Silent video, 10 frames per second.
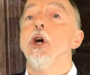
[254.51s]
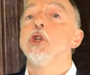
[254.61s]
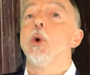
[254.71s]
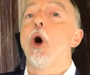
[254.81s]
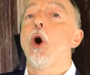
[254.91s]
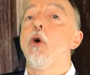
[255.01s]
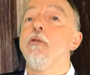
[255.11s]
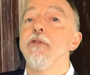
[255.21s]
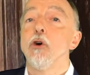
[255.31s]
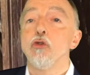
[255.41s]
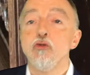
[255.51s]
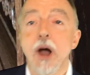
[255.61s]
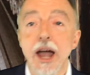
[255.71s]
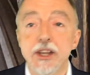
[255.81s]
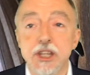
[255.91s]
to a whole
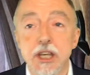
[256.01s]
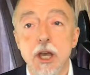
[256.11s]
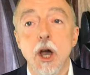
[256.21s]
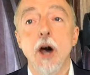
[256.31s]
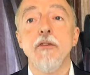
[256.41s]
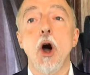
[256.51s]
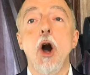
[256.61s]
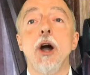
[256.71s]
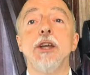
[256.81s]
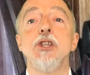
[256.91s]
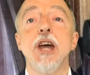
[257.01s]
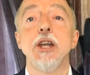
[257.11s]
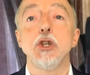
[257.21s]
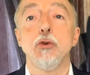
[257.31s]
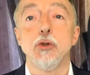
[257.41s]
variety of
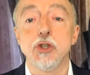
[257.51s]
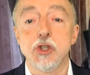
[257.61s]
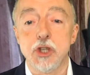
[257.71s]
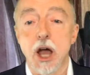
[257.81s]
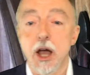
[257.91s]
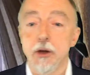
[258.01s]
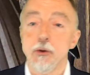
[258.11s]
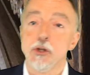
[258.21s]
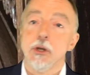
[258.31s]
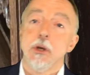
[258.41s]
architectural styles.